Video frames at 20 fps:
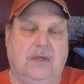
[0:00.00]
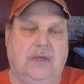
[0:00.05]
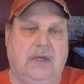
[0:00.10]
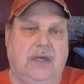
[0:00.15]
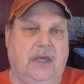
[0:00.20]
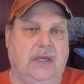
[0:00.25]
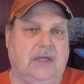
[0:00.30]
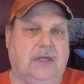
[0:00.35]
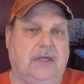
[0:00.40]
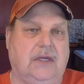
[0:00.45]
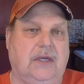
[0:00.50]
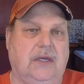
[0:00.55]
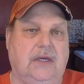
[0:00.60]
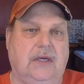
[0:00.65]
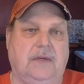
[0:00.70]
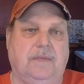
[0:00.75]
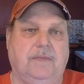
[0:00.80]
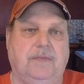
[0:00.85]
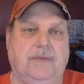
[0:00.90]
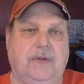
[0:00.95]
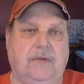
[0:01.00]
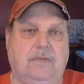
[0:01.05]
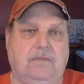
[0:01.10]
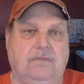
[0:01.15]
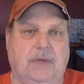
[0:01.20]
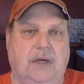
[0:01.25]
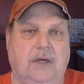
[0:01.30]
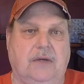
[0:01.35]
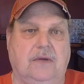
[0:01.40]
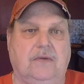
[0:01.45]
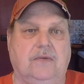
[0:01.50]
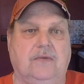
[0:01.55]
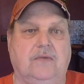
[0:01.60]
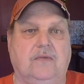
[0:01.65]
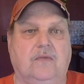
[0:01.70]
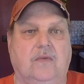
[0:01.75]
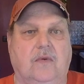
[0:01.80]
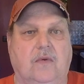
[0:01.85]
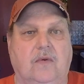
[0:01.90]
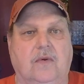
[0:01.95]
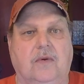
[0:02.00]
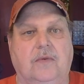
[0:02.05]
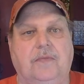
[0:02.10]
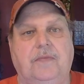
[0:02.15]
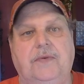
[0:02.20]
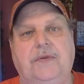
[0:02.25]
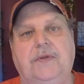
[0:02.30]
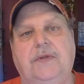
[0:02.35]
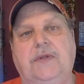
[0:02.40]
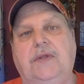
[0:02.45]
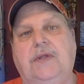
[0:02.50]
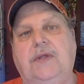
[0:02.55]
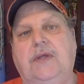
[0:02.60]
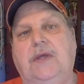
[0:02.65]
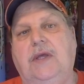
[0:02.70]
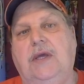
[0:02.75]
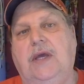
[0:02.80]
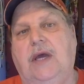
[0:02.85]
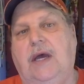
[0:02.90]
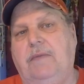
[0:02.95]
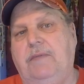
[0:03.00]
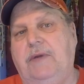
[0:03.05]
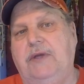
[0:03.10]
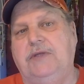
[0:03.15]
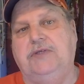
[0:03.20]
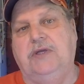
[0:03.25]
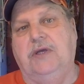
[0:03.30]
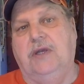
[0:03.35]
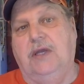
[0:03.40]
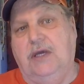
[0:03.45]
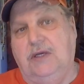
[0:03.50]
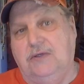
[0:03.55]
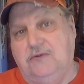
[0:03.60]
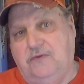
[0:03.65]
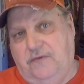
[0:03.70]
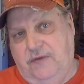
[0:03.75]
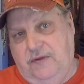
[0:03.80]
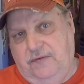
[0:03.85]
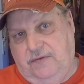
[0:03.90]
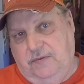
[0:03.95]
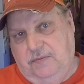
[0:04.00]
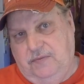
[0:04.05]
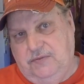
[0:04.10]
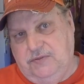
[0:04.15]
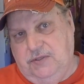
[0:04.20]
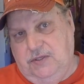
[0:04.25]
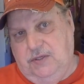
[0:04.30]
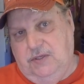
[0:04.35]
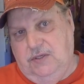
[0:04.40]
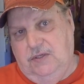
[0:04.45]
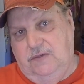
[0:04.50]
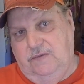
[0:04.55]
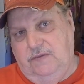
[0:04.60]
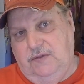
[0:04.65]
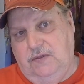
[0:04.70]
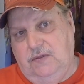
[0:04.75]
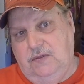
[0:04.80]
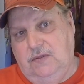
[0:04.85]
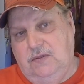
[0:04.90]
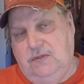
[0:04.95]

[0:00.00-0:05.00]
It cupped and bowed and warped. I bet you I lost 50% of it.